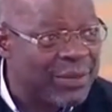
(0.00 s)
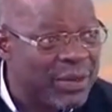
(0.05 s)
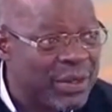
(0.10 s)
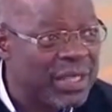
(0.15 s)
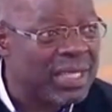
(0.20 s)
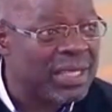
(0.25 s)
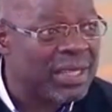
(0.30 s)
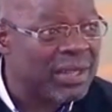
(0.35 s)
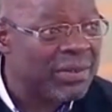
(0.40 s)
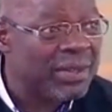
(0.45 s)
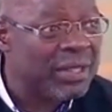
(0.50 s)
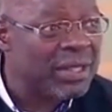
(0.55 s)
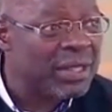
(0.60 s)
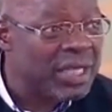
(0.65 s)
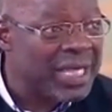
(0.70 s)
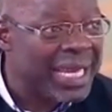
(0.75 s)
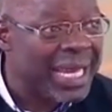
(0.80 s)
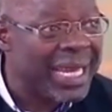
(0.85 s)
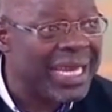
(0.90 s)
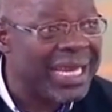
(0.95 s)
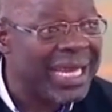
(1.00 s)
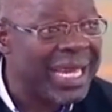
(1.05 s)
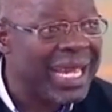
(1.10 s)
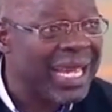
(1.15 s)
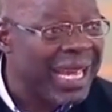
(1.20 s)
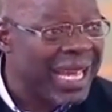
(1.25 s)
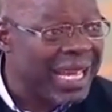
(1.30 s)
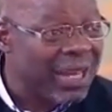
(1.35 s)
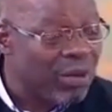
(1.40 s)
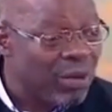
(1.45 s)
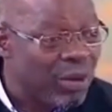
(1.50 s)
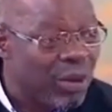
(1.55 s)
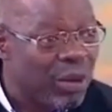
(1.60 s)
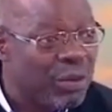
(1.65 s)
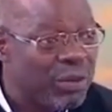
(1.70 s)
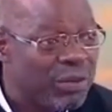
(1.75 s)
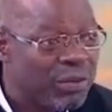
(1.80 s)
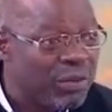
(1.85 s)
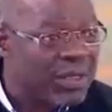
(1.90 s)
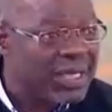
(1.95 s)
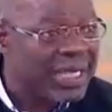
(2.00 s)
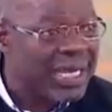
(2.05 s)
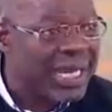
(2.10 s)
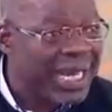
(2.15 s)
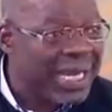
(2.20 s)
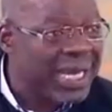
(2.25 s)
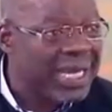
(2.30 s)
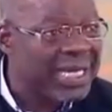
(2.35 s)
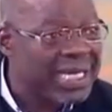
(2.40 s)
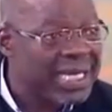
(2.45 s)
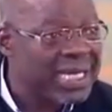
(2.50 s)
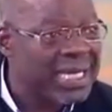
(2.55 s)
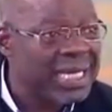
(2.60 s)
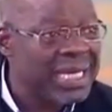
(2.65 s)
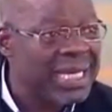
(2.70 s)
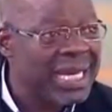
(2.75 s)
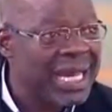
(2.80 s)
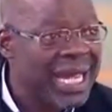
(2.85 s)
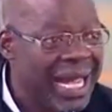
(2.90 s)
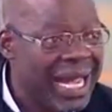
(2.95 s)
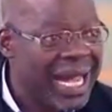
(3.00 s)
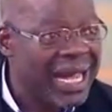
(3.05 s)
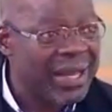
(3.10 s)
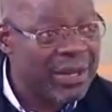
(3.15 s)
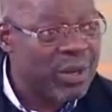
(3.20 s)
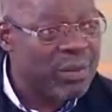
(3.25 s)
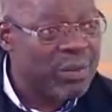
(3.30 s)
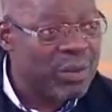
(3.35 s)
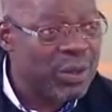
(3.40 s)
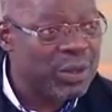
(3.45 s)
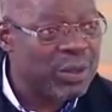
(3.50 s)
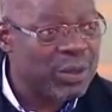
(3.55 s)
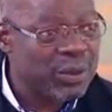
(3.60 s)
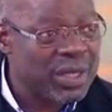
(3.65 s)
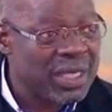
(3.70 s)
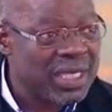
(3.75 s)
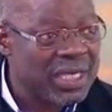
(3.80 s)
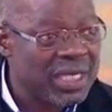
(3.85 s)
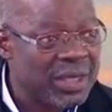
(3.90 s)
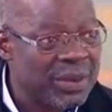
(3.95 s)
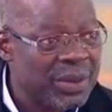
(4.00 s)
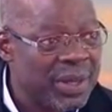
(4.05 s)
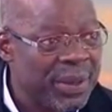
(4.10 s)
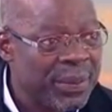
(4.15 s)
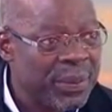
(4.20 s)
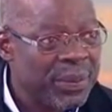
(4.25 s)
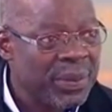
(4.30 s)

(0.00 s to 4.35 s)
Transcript: We didn't even take an oath for the ANC under Mkhonto Wesizwe.